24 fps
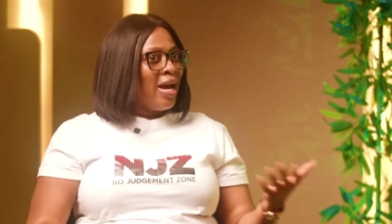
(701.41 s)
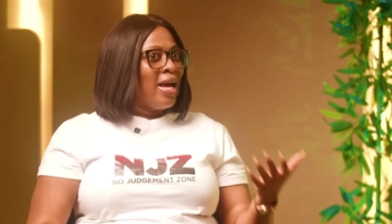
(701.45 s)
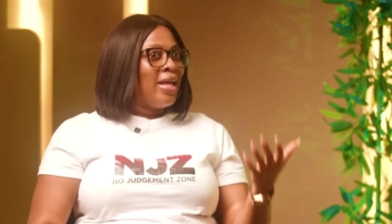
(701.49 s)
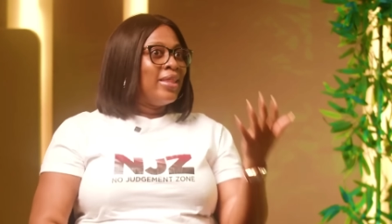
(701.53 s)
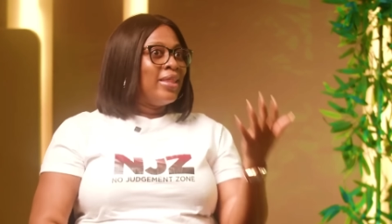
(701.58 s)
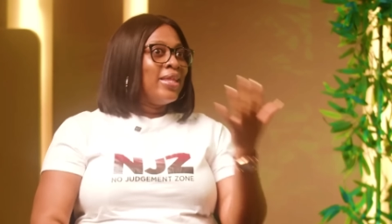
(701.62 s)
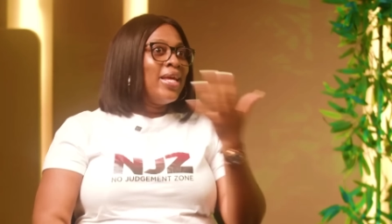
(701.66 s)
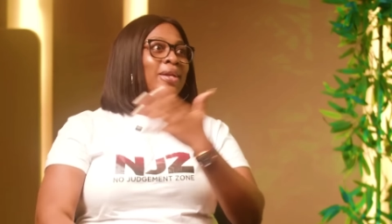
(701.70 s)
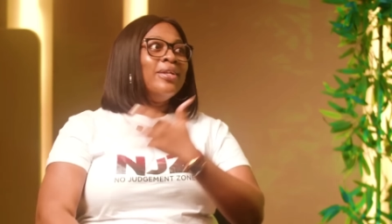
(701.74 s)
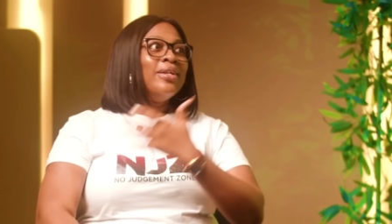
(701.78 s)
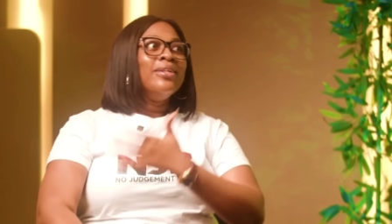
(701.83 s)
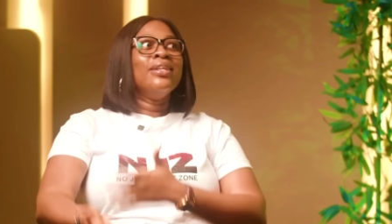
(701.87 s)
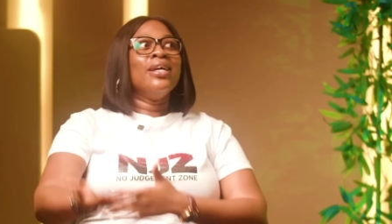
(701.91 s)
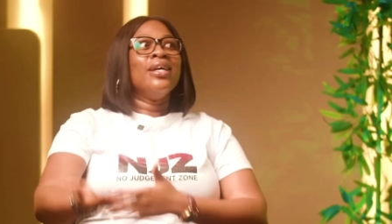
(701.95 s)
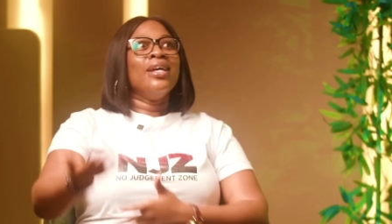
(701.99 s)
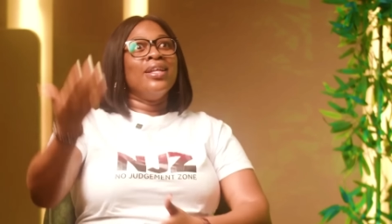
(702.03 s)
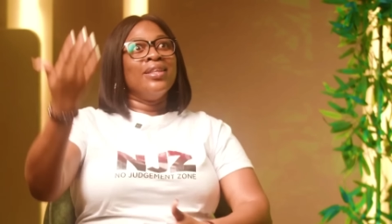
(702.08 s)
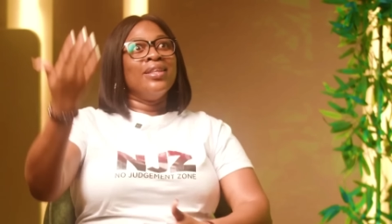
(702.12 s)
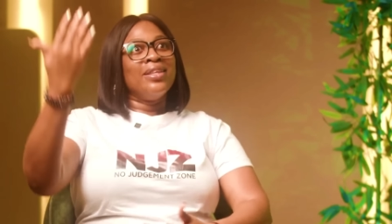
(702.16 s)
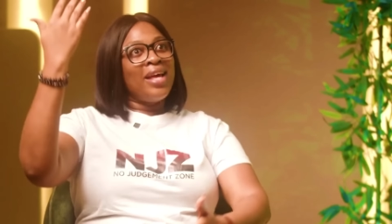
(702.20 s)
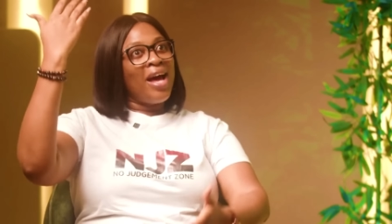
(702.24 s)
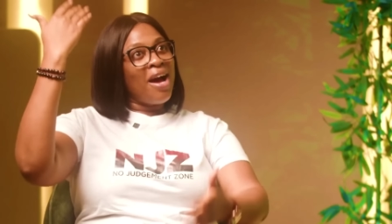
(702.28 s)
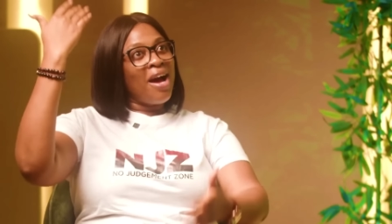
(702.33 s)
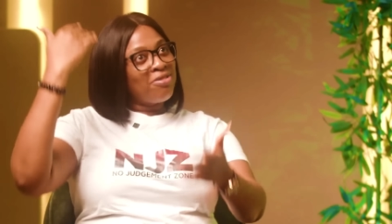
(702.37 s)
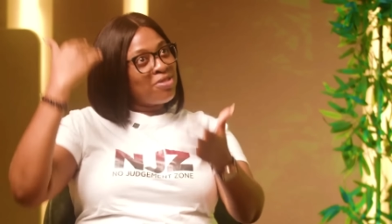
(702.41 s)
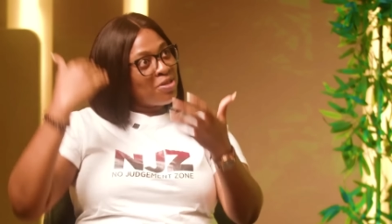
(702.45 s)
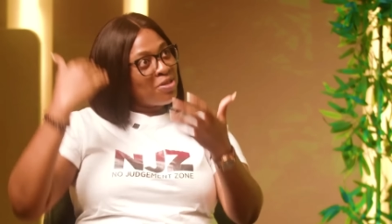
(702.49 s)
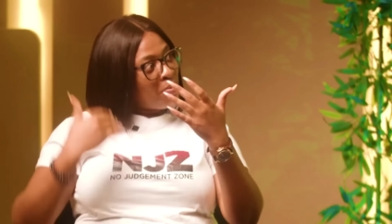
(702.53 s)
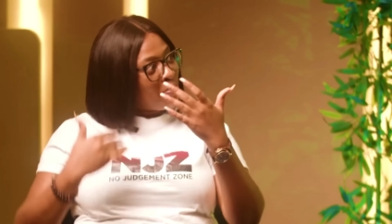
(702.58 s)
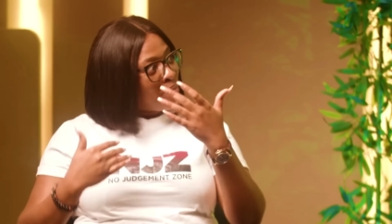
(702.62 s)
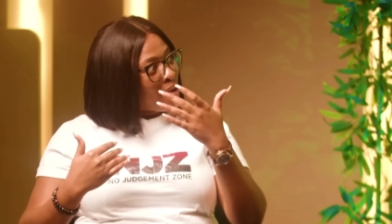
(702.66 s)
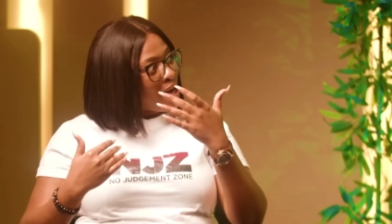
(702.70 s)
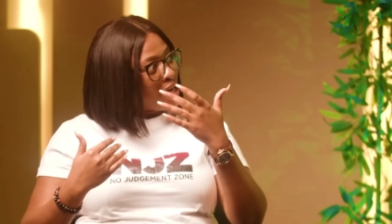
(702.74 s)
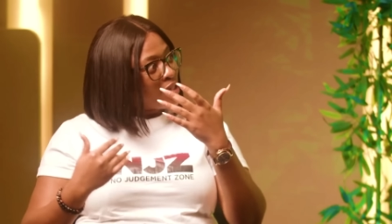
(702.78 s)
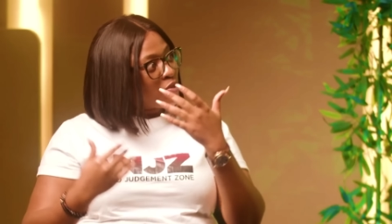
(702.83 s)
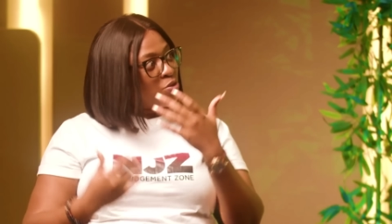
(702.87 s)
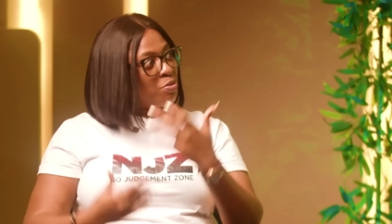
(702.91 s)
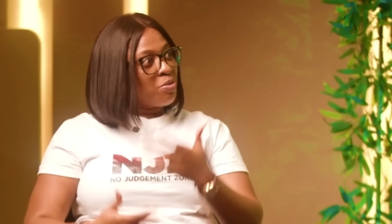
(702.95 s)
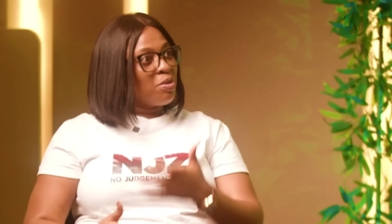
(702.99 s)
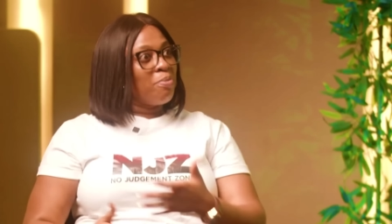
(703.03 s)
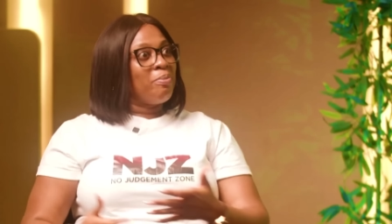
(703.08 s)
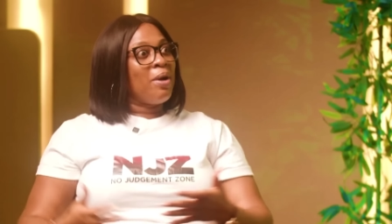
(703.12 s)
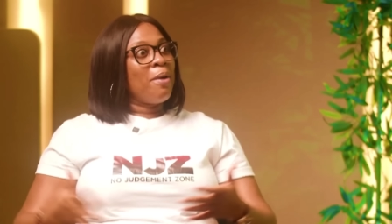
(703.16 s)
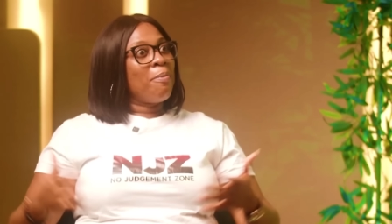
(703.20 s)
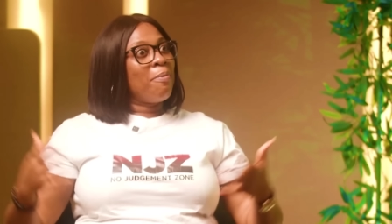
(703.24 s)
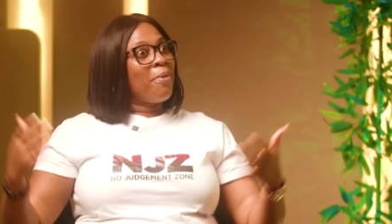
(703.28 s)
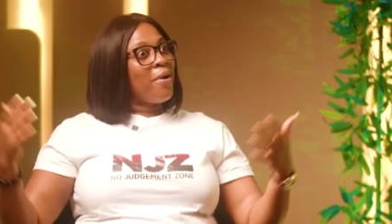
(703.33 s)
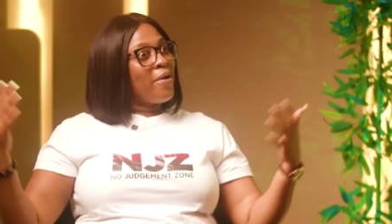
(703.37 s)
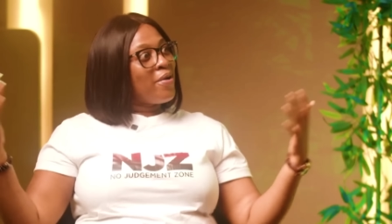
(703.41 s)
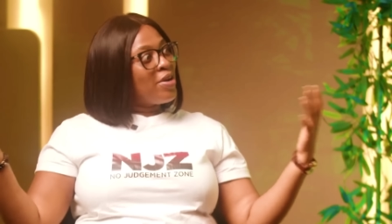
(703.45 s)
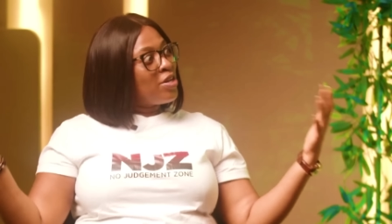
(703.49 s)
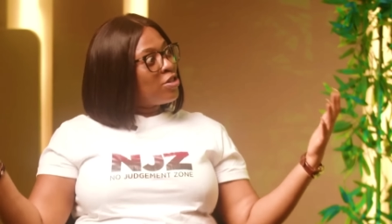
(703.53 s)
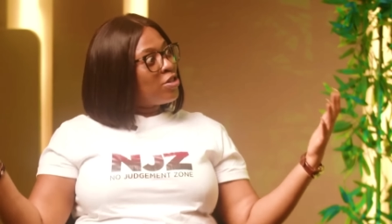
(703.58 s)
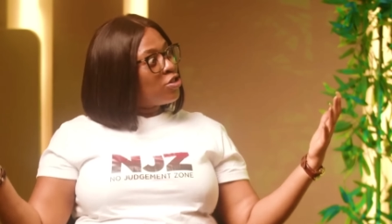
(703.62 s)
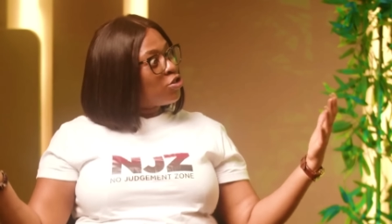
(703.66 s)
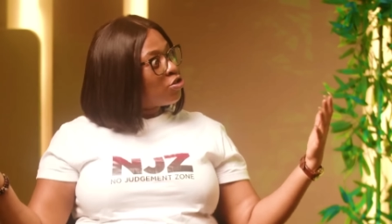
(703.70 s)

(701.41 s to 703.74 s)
And then the aftermath will be my parents